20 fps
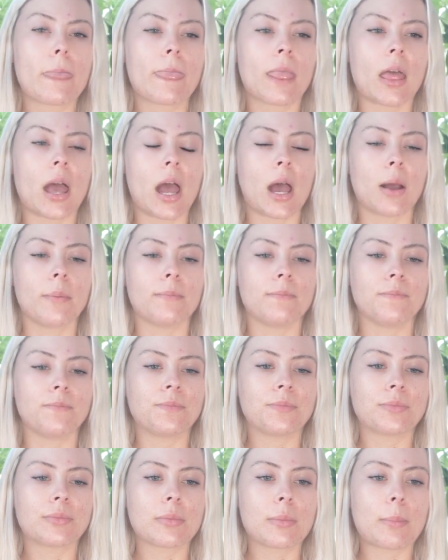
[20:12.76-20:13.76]

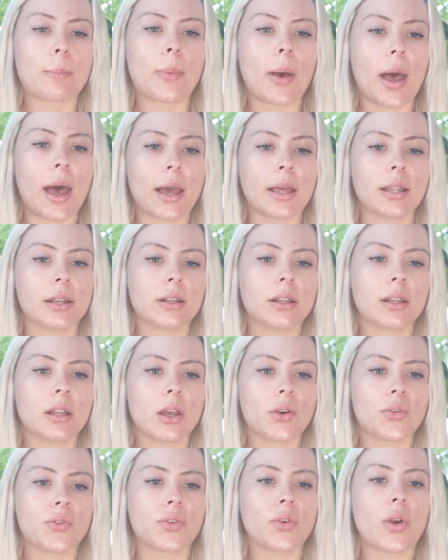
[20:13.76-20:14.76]
But
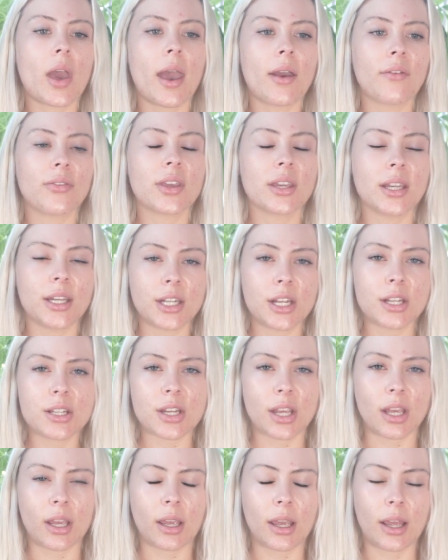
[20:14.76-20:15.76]
if you have the
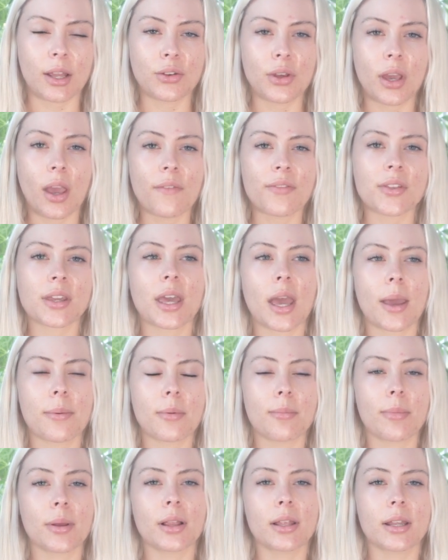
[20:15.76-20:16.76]
energy and you have the
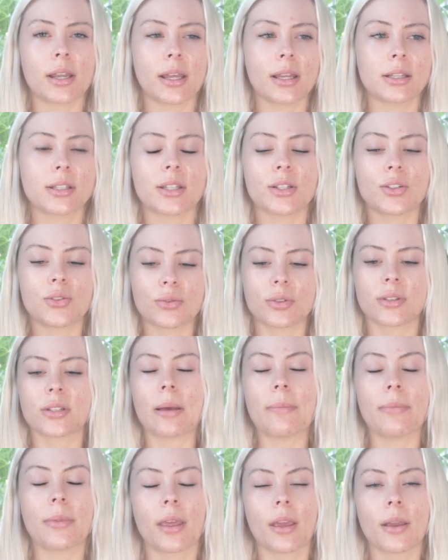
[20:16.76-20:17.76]
capability to do
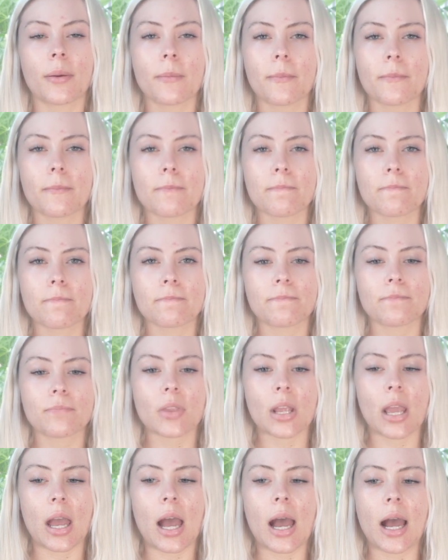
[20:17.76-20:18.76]
something
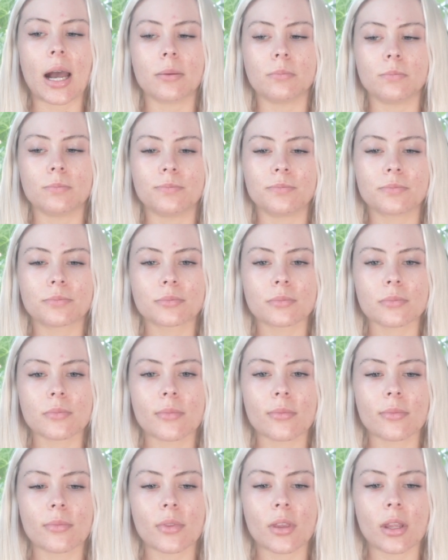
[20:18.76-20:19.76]

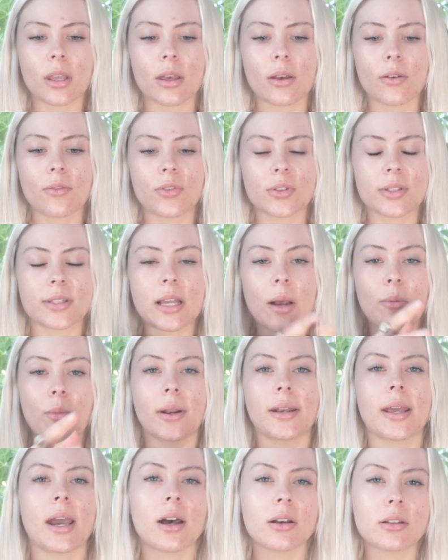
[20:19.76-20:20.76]
for
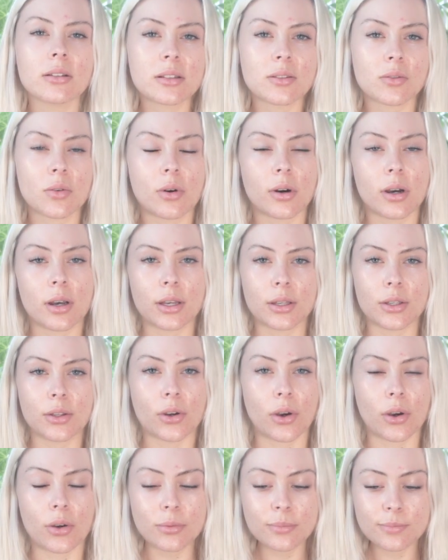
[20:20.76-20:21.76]
someone else, or, you
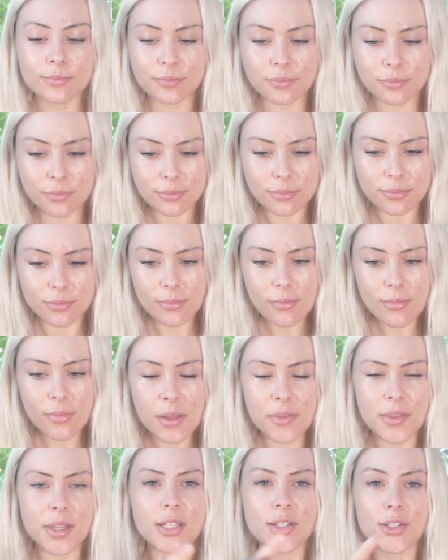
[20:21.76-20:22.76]
know,
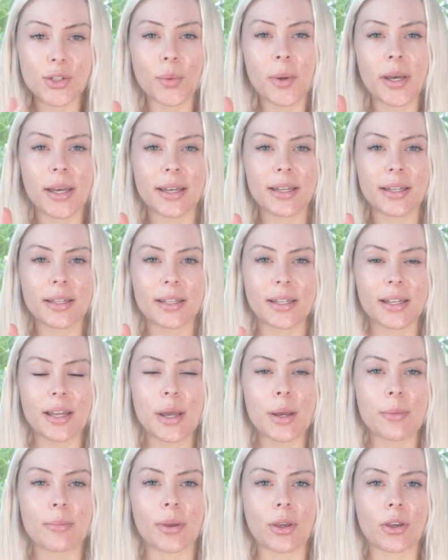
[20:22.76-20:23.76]
then do it,
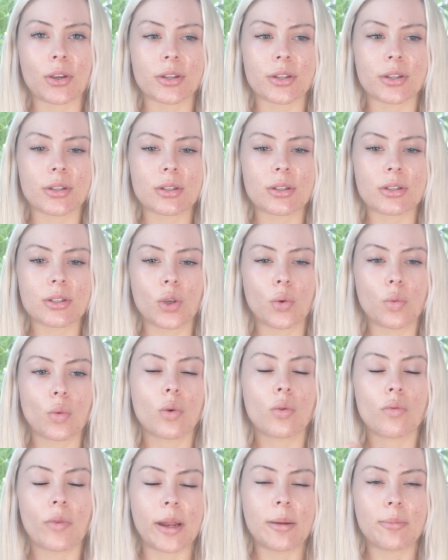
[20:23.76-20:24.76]
because you
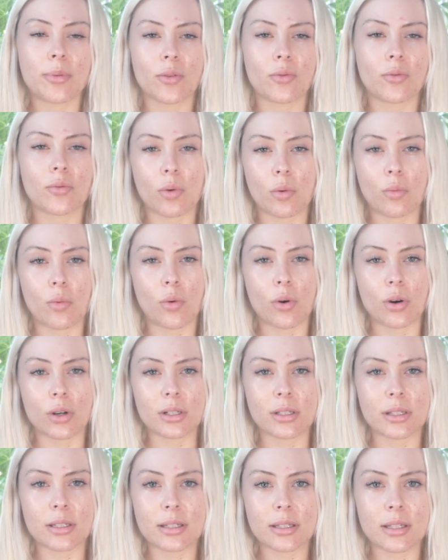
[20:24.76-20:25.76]
will reap the
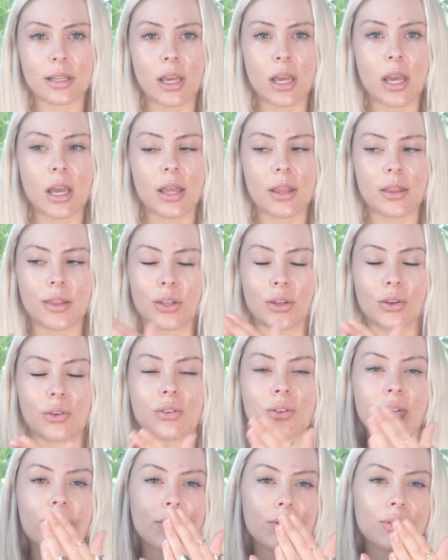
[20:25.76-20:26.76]
rewards. The
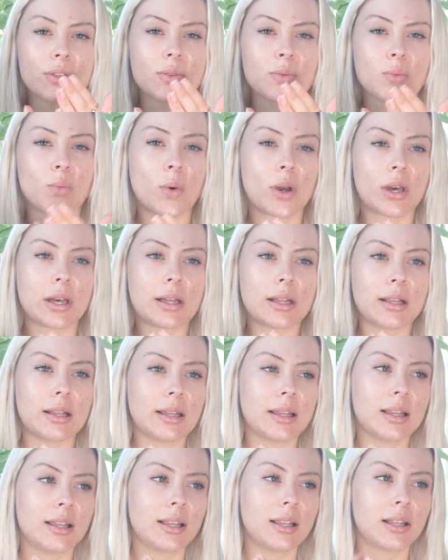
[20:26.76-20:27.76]
universe
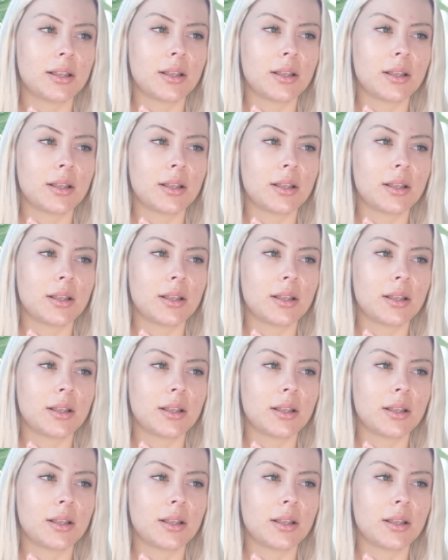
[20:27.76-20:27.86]
will